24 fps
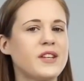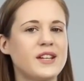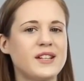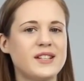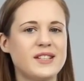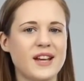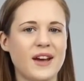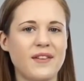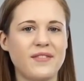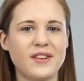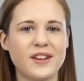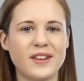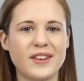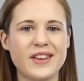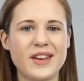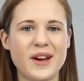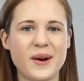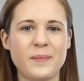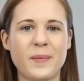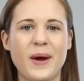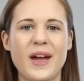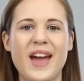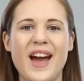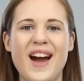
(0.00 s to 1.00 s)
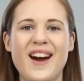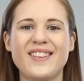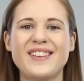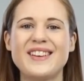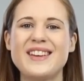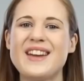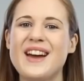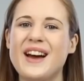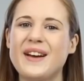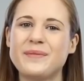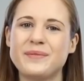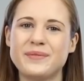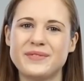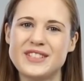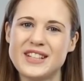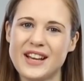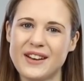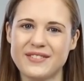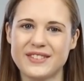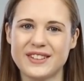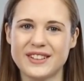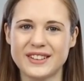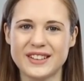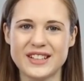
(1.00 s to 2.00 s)
definitely up my alley. I'm
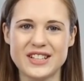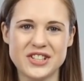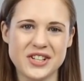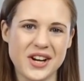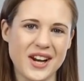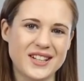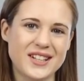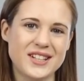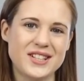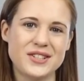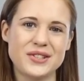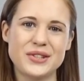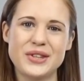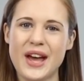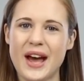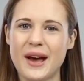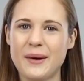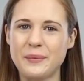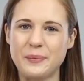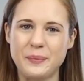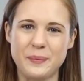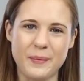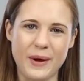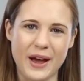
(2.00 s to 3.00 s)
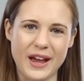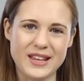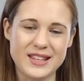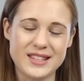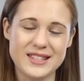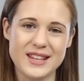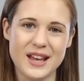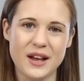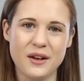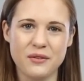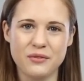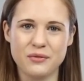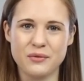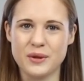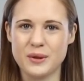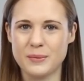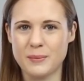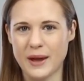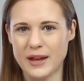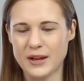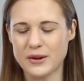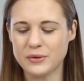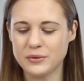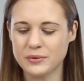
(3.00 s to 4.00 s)
definitely trying to do that myself with
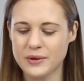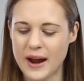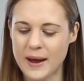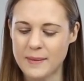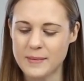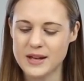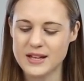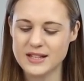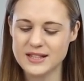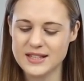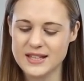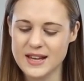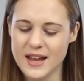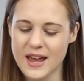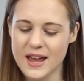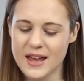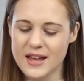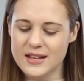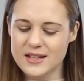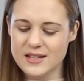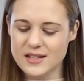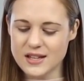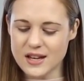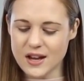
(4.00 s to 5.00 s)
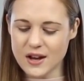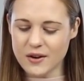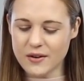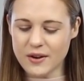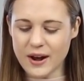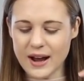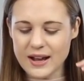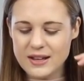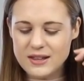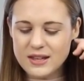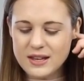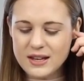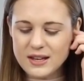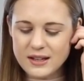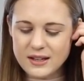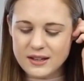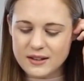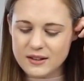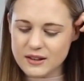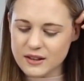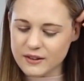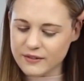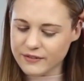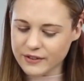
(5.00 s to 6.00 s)
my own rabbits. So I
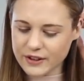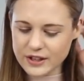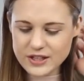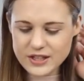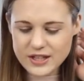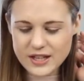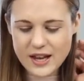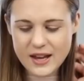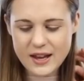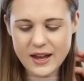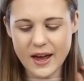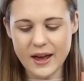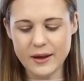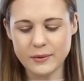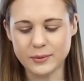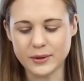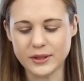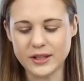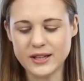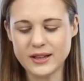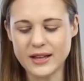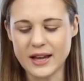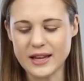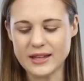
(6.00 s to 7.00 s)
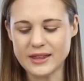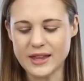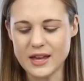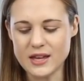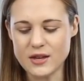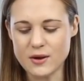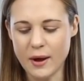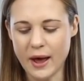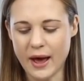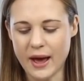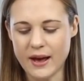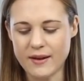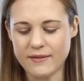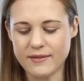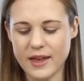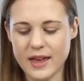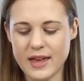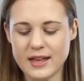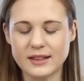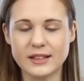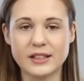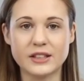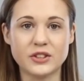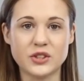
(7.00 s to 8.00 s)
think the first thing, I really like that you have
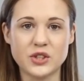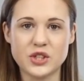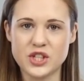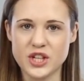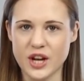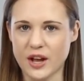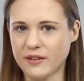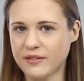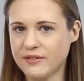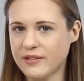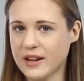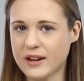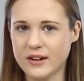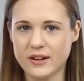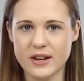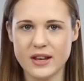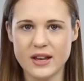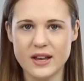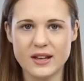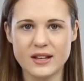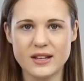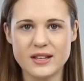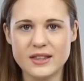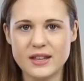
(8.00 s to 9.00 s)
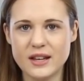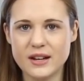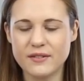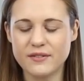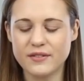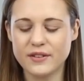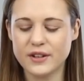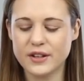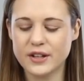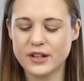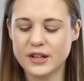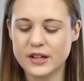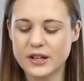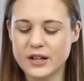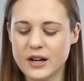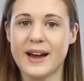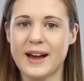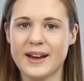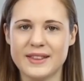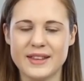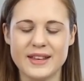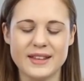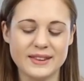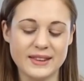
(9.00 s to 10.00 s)
a little shelf area in there for her.
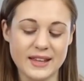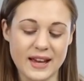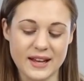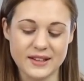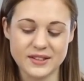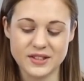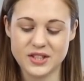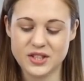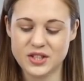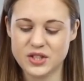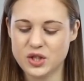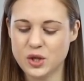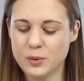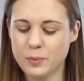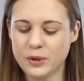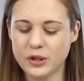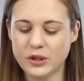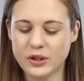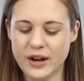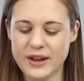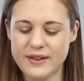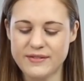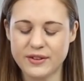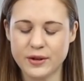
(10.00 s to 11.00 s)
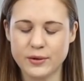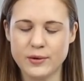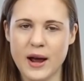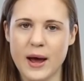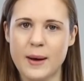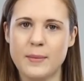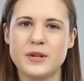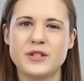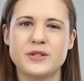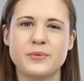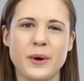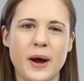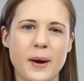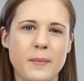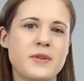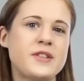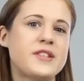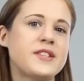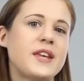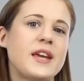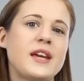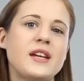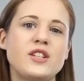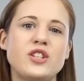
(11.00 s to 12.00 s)
I think that's super great for rabbits.
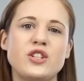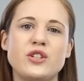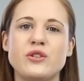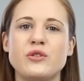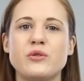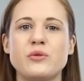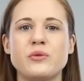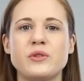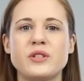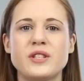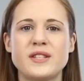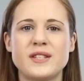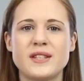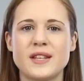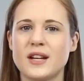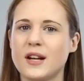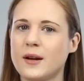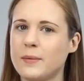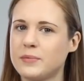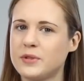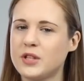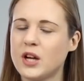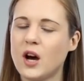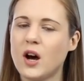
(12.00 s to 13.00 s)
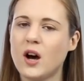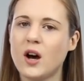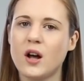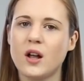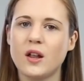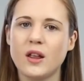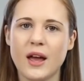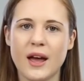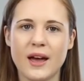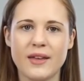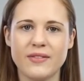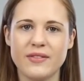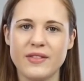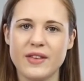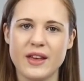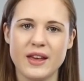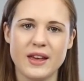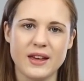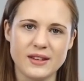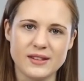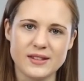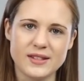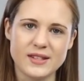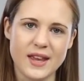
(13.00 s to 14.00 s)
Rabbits like to sit up tall on
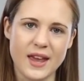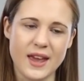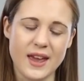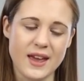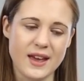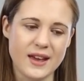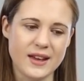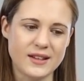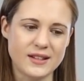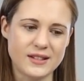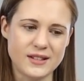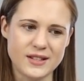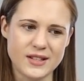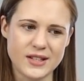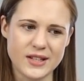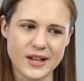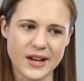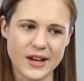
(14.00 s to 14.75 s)
things, and